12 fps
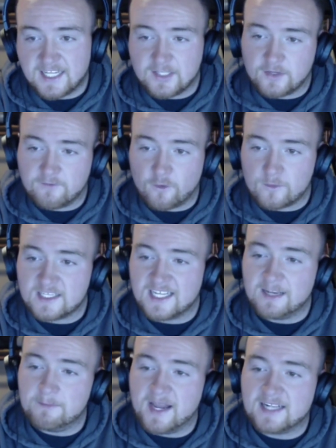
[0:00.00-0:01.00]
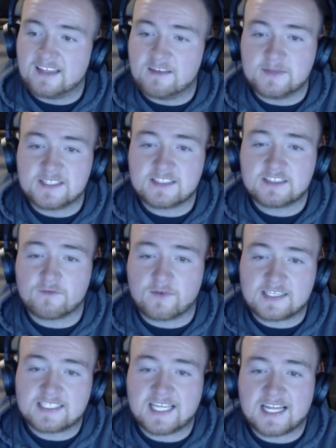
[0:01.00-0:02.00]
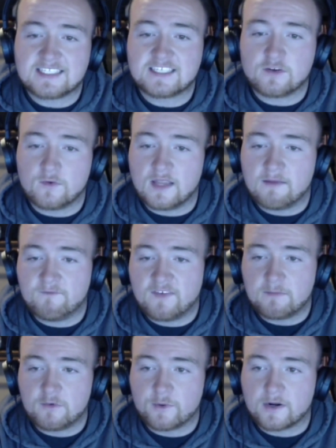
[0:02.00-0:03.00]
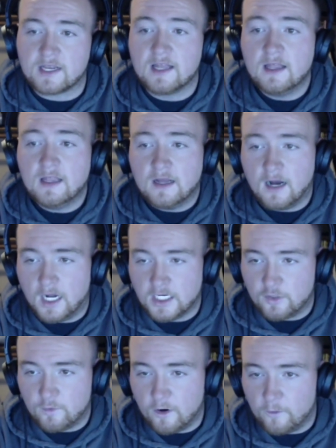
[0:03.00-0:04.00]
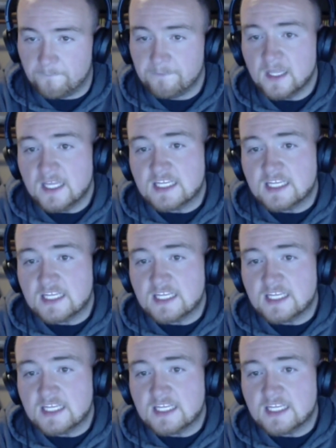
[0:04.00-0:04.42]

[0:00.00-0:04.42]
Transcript: and look forward to getting back to the business of racing at Daytona in February, unquote.